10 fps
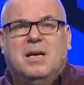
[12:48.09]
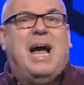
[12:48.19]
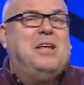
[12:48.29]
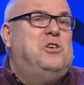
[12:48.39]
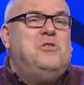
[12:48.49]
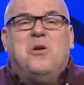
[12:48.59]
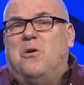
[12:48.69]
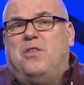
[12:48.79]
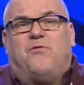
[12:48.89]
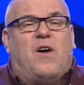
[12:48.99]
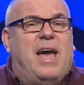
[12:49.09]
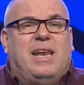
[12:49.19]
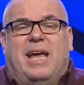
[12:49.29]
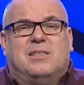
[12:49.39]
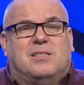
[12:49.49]
God, you know the
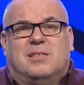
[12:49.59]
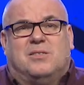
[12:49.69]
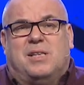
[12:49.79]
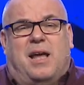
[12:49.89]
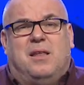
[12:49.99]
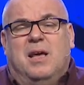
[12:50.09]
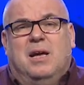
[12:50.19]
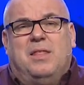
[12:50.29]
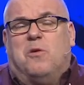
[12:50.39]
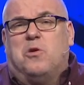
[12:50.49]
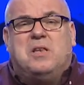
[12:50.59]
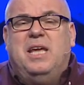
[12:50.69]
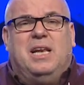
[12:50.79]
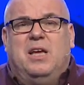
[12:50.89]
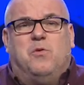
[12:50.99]
finances that, that we're
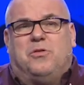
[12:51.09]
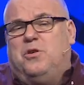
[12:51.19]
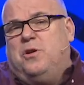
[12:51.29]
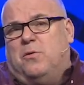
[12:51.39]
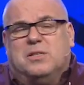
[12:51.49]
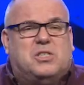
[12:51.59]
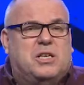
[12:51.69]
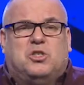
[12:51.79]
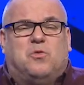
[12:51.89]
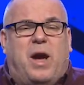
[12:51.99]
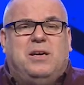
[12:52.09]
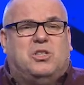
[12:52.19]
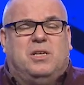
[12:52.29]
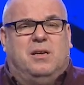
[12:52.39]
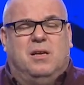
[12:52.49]
dealing with, you know the
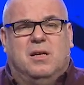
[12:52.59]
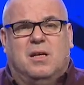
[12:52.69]
situation.